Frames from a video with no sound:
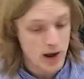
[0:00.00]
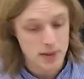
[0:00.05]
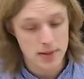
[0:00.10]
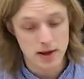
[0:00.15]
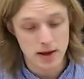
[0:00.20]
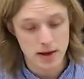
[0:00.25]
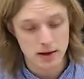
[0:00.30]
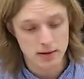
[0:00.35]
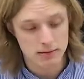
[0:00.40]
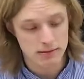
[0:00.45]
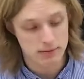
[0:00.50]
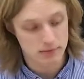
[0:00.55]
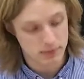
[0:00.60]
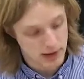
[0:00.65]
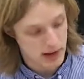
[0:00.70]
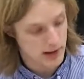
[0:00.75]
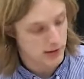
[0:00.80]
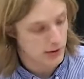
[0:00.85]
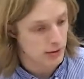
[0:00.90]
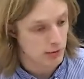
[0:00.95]
And then
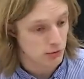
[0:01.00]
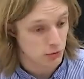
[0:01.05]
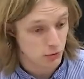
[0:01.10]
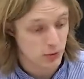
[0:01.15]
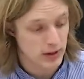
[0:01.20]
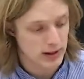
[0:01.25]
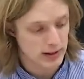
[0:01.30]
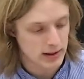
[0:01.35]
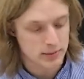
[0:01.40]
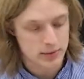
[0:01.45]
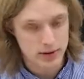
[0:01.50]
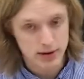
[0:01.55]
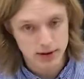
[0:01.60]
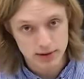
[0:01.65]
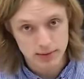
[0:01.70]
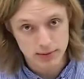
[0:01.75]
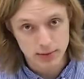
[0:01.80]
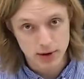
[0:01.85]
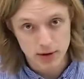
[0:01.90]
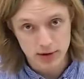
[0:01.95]
the other really big
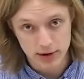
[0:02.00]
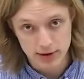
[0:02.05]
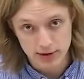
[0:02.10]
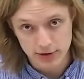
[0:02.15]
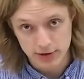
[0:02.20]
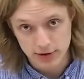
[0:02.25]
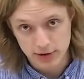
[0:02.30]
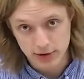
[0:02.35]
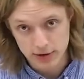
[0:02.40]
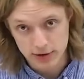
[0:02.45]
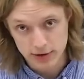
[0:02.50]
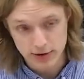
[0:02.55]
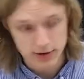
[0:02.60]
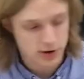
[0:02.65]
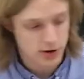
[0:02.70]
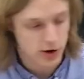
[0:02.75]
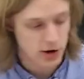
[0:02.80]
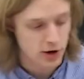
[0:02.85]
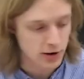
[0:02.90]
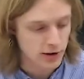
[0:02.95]
components, the
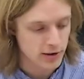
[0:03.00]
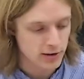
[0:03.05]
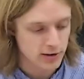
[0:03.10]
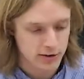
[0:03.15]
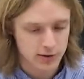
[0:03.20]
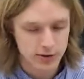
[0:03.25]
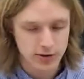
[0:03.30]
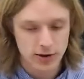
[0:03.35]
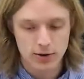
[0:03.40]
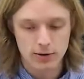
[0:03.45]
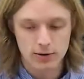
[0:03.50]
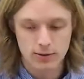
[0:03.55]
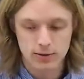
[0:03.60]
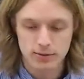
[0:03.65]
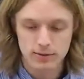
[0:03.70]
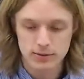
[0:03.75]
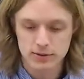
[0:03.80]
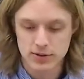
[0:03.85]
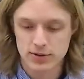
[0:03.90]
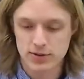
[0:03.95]
cards. So
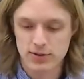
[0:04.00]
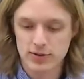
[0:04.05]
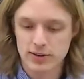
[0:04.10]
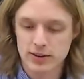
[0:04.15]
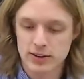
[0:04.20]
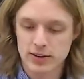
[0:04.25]
just as an